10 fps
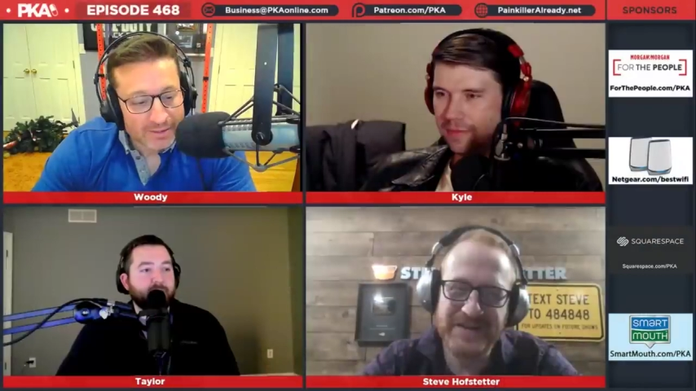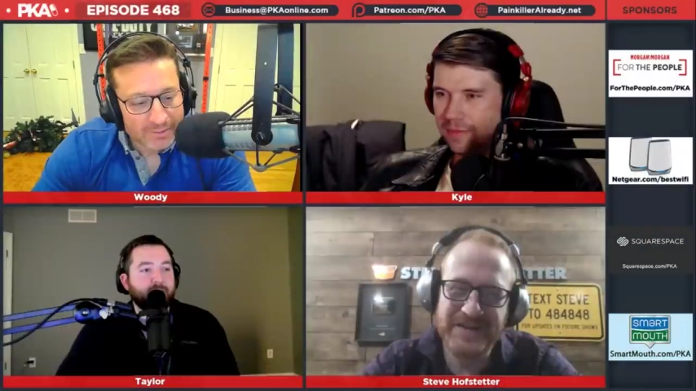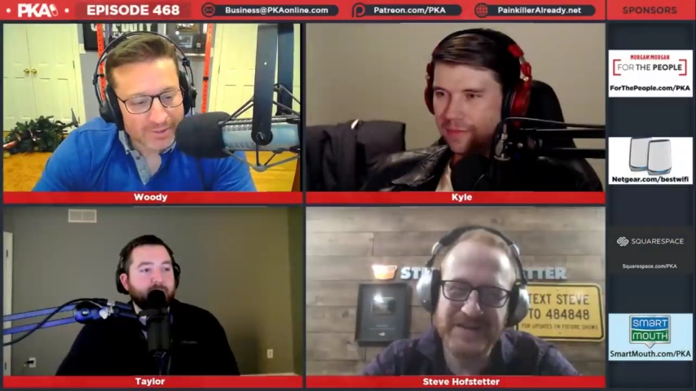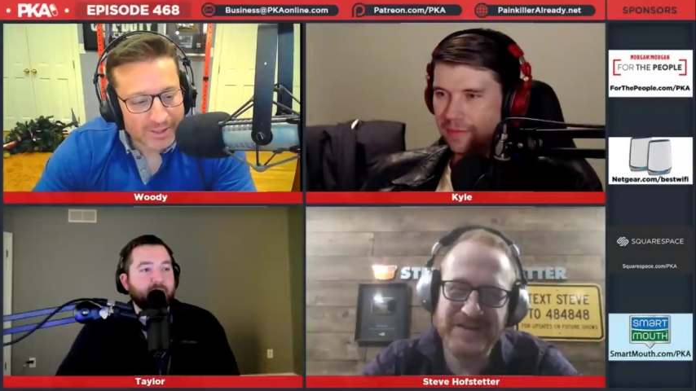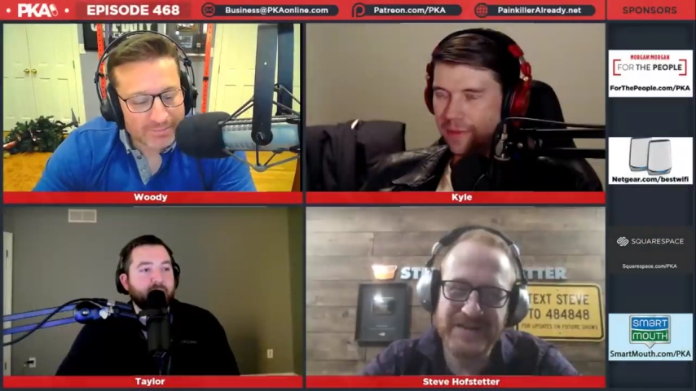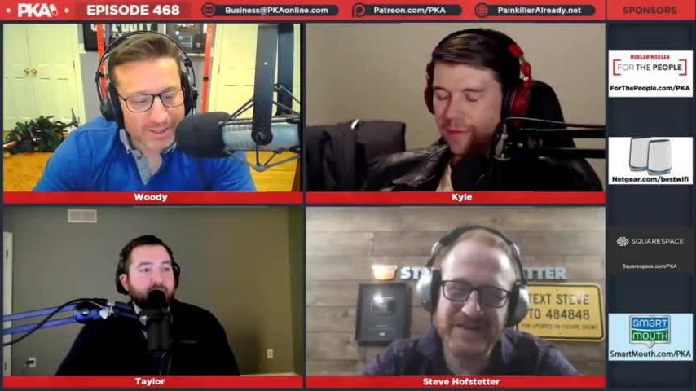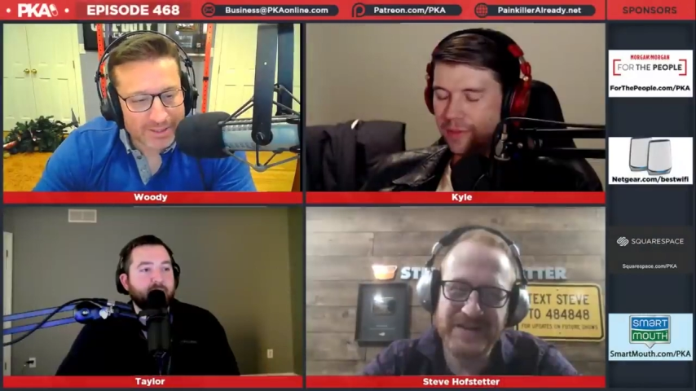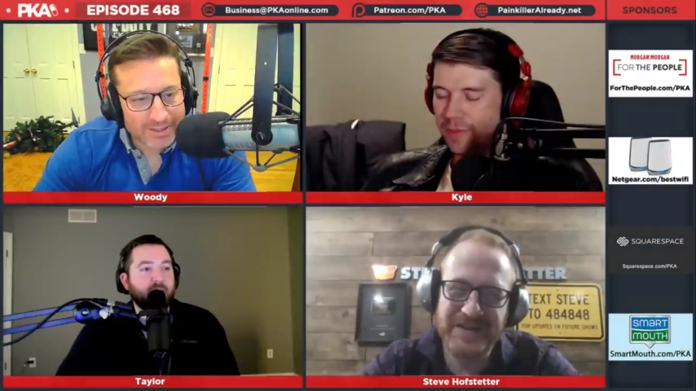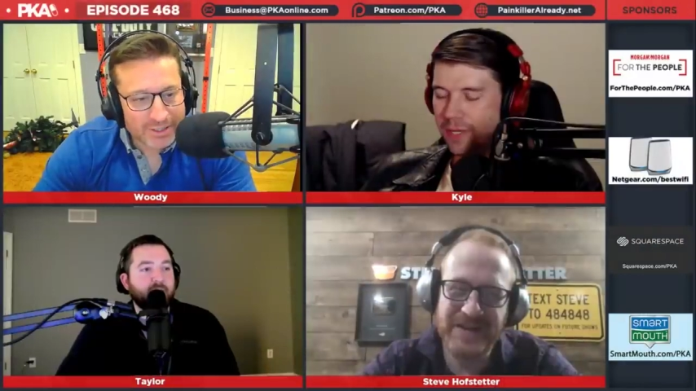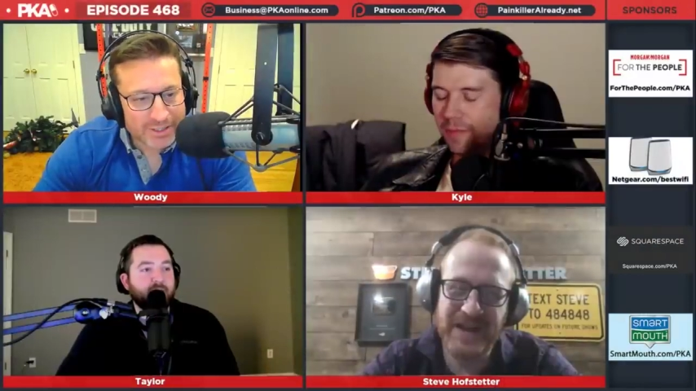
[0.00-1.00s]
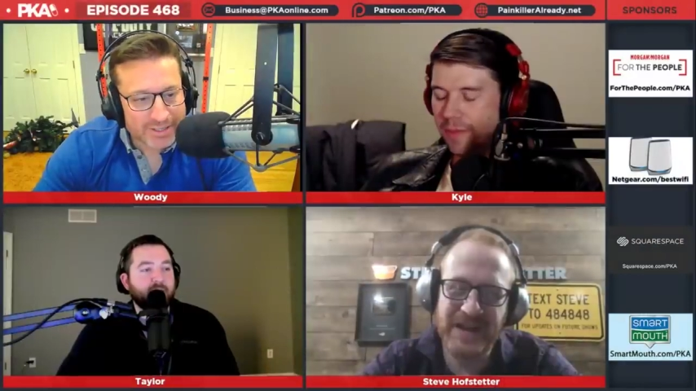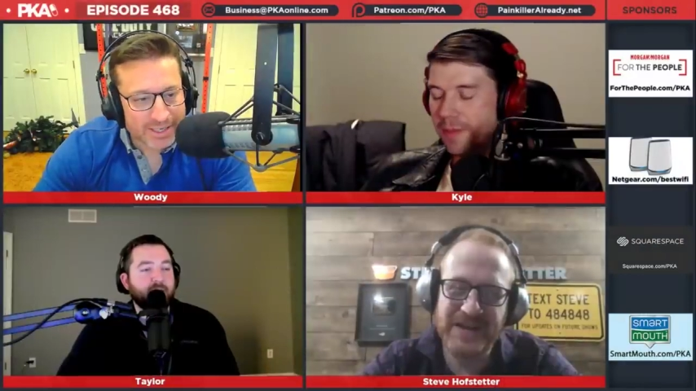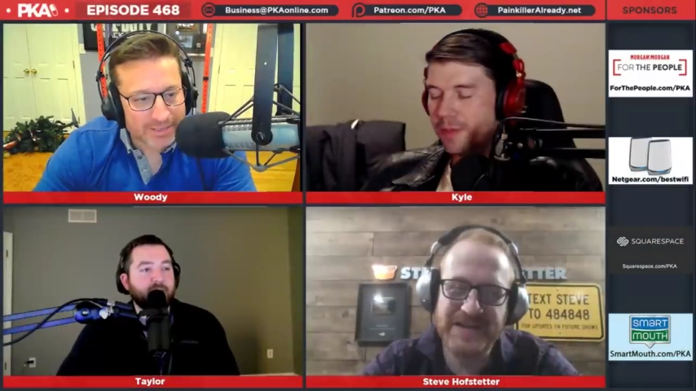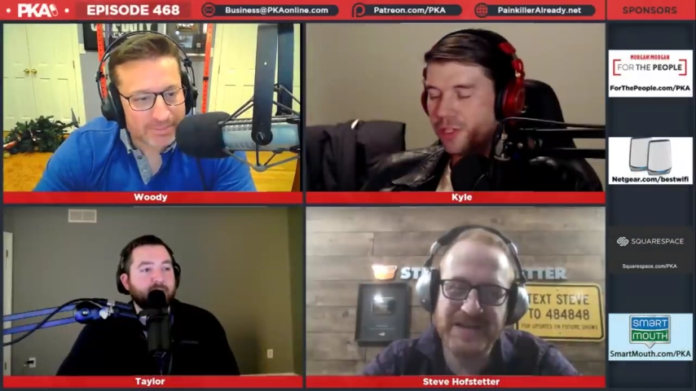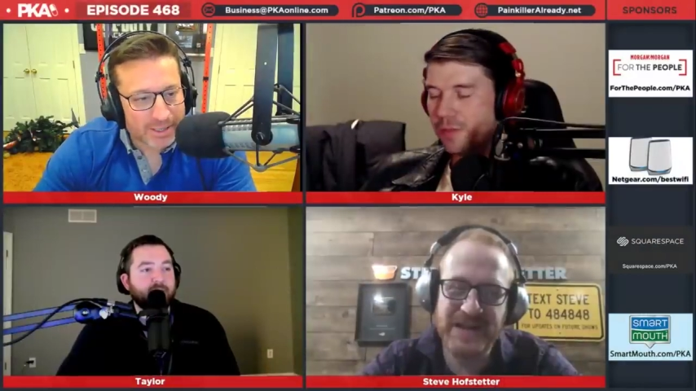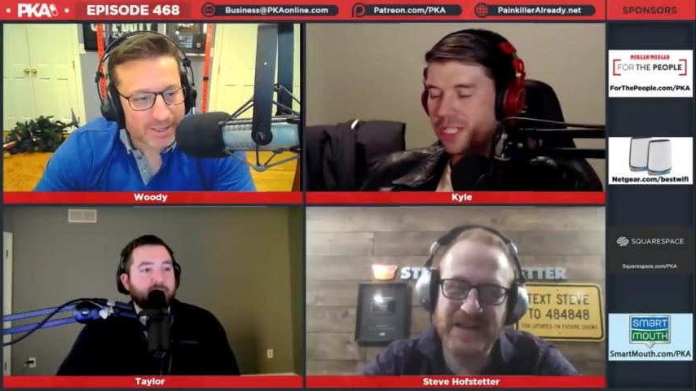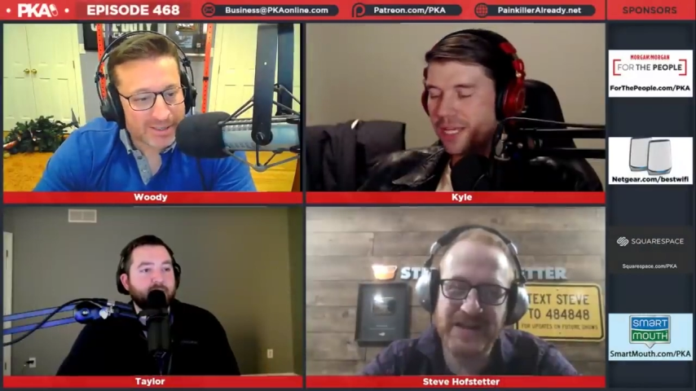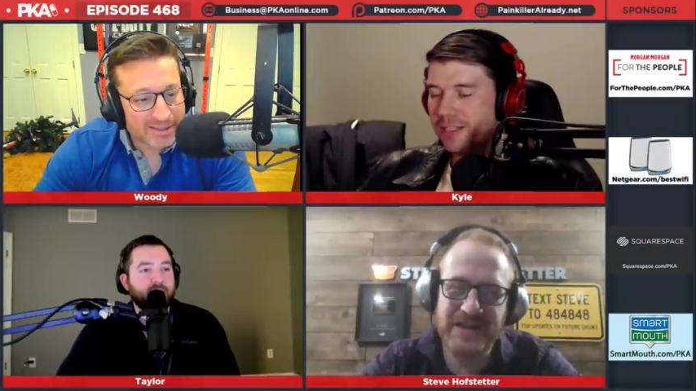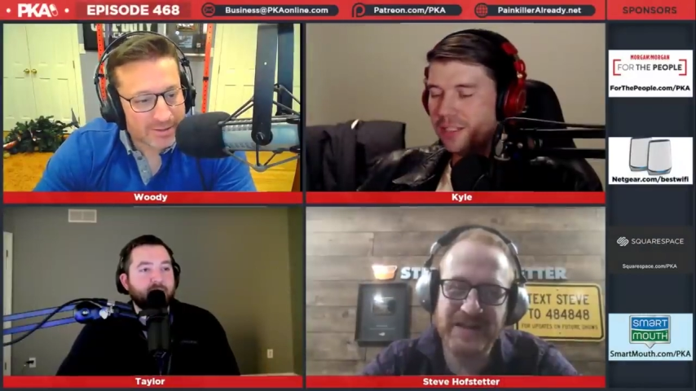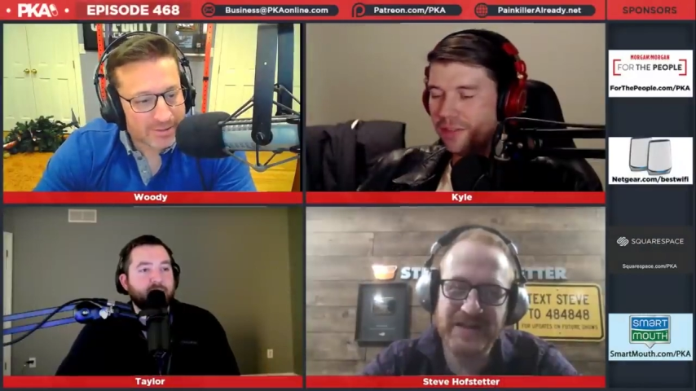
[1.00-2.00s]
Speaker 1: Well, I, maybe I think she's maybe she was
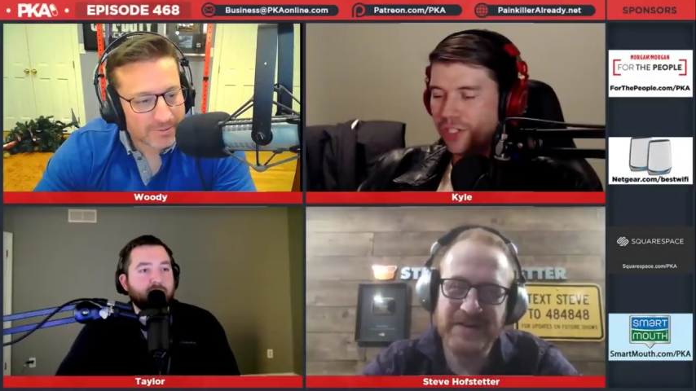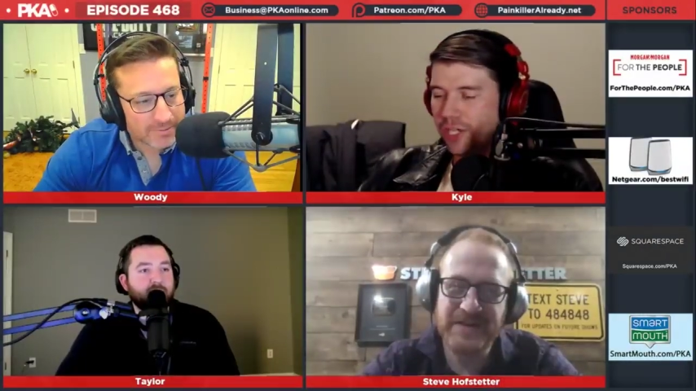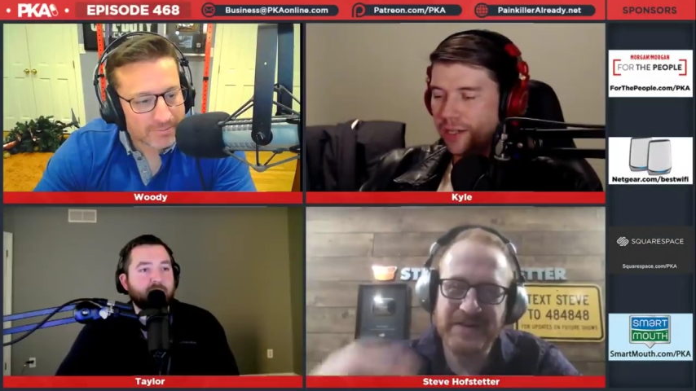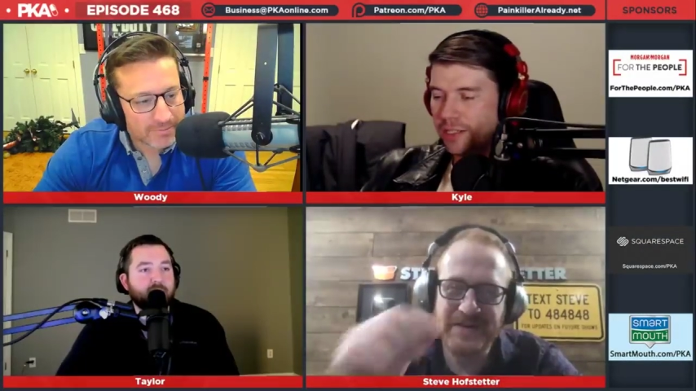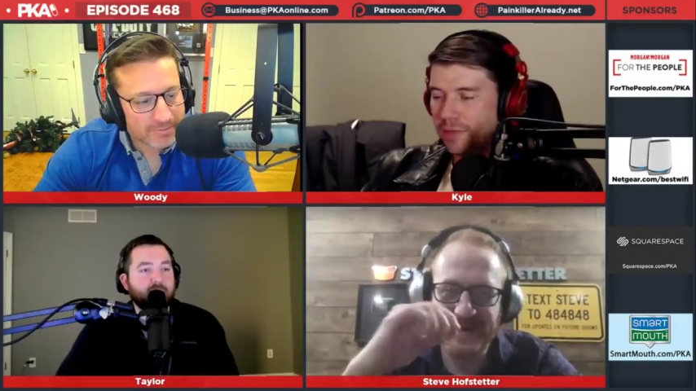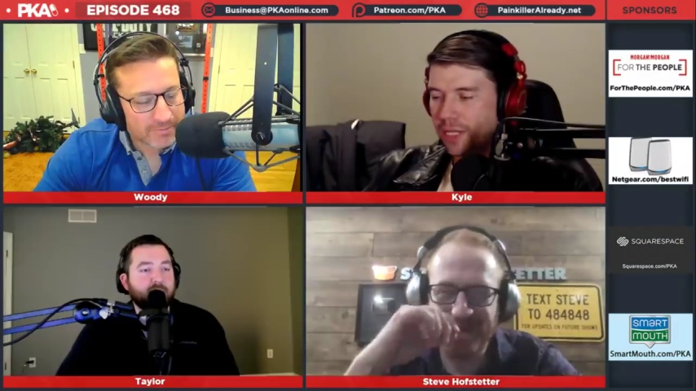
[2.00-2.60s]
Speaker 2: into the chains. It was